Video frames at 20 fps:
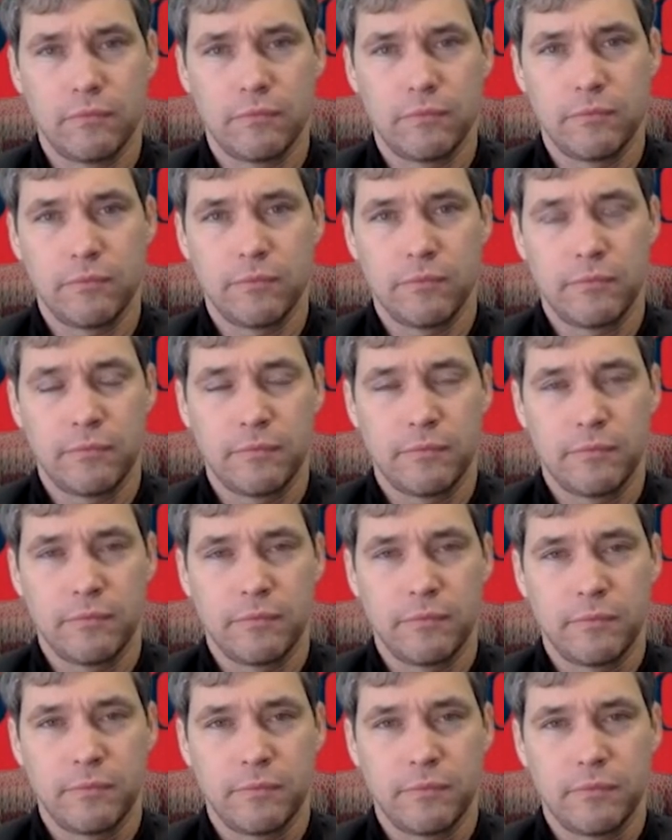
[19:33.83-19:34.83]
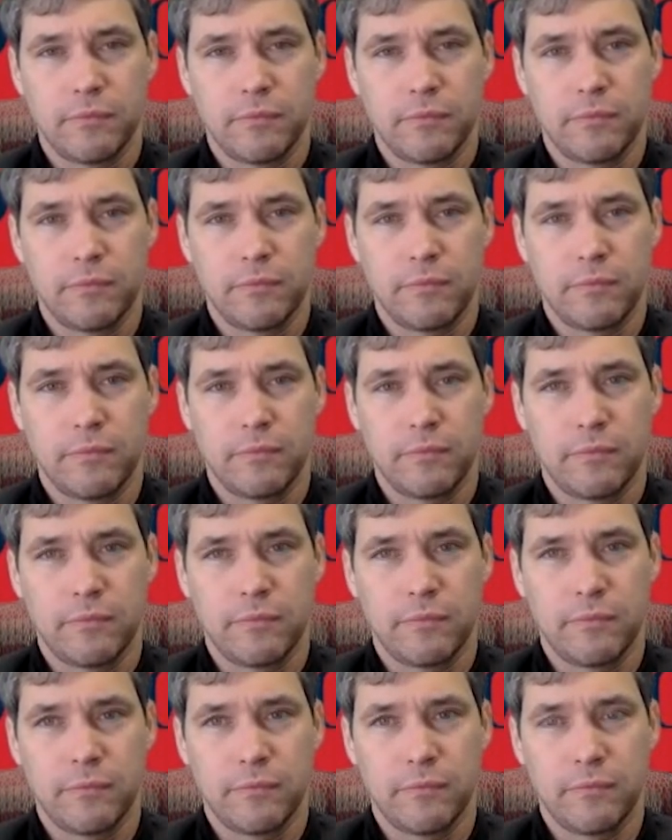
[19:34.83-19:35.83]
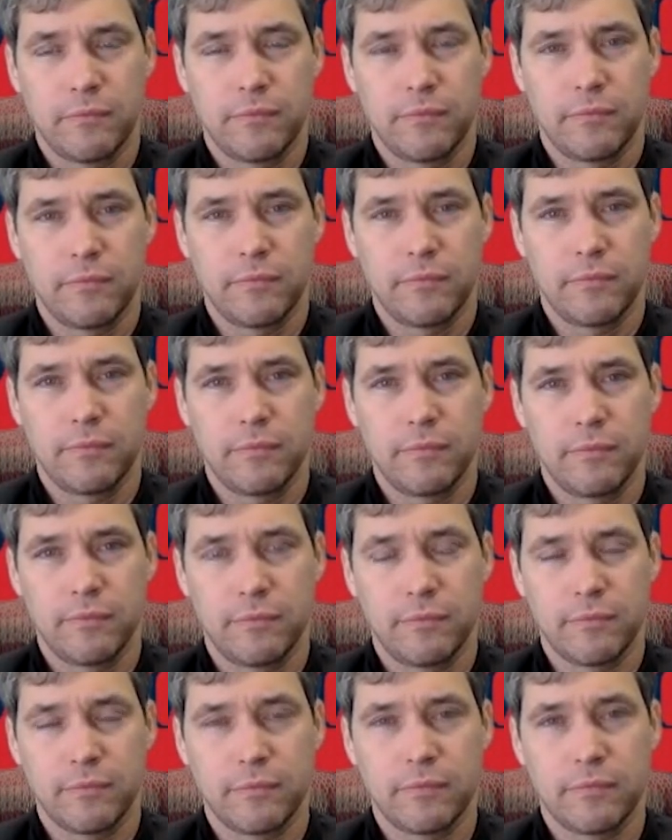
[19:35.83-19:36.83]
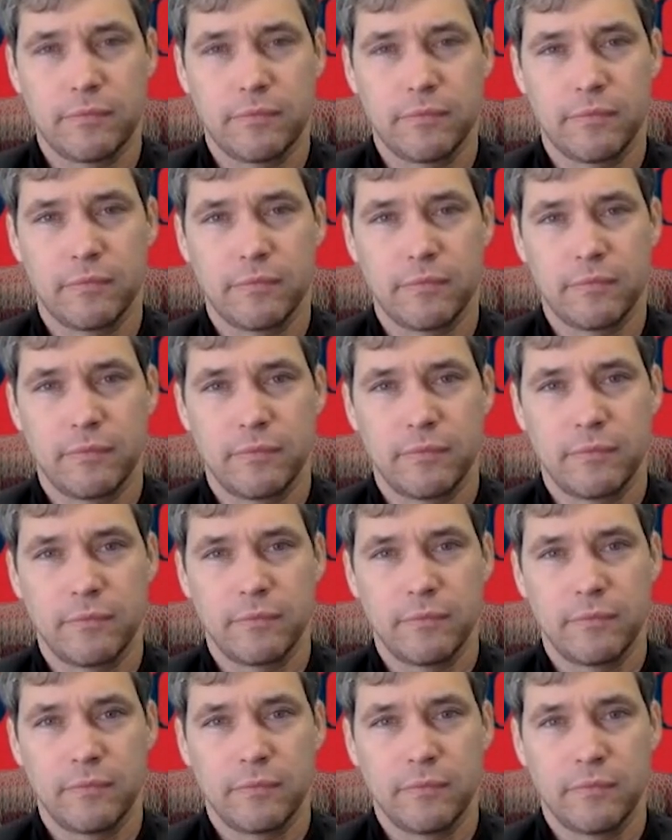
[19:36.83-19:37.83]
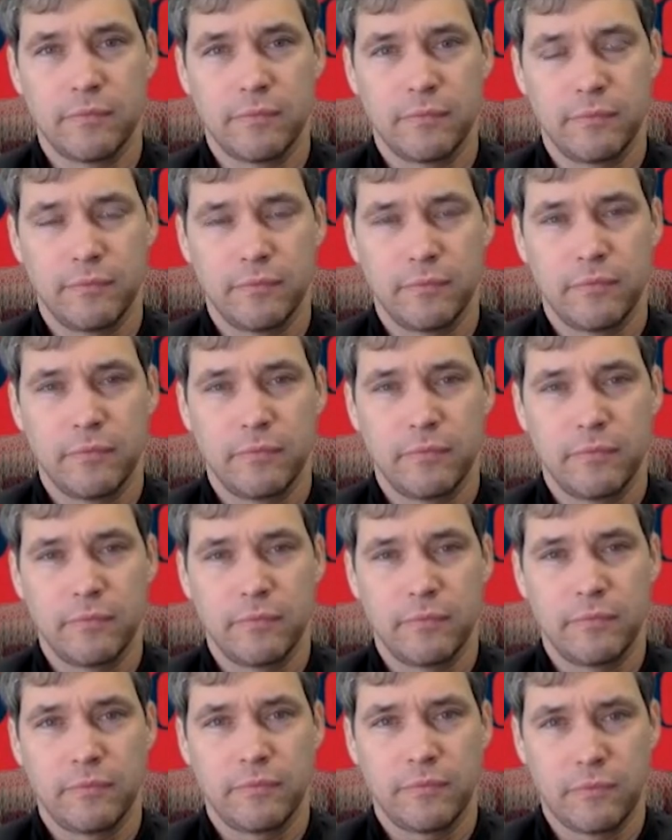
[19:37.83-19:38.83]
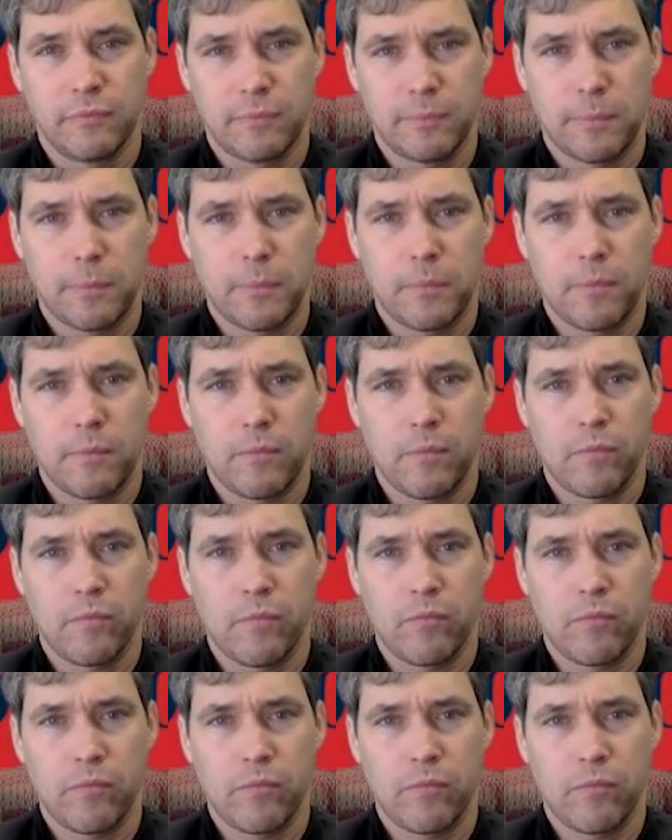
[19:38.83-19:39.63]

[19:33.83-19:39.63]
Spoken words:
The person shown says nothing.